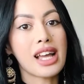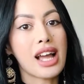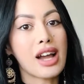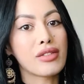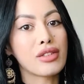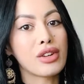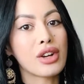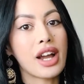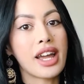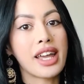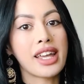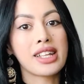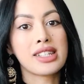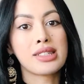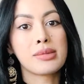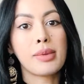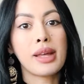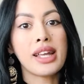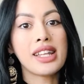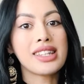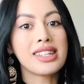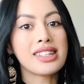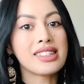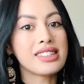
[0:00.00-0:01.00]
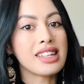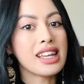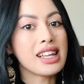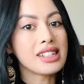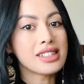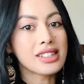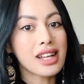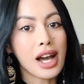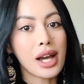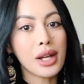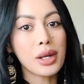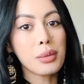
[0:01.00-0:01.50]
after I explain this
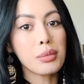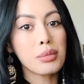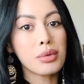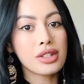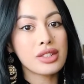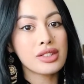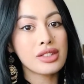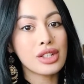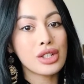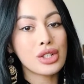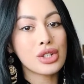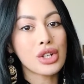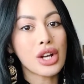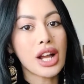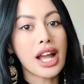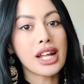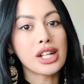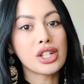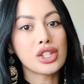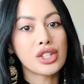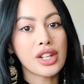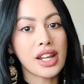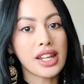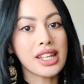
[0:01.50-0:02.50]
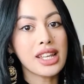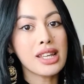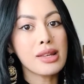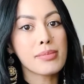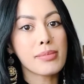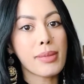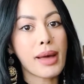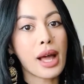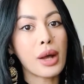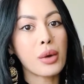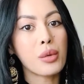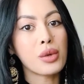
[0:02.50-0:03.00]
entire procedure and checking
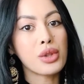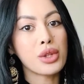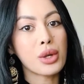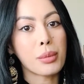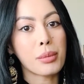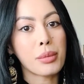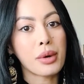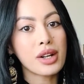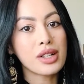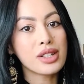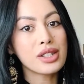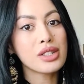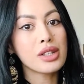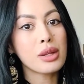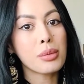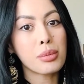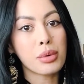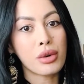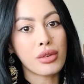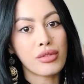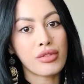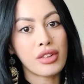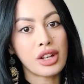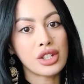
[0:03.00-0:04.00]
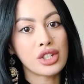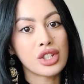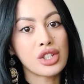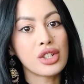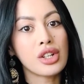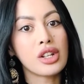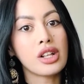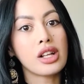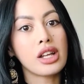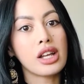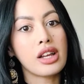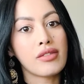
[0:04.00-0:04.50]
back with your personal
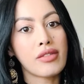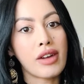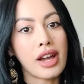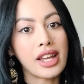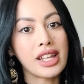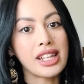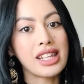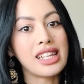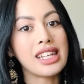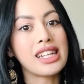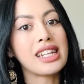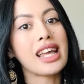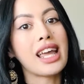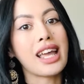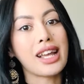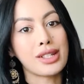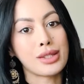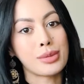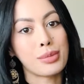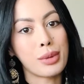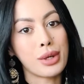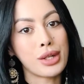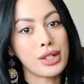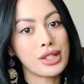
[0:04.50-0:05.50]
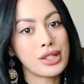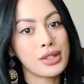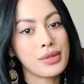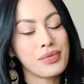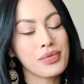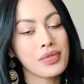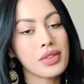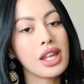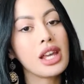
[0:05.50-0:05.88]
professional violin expert.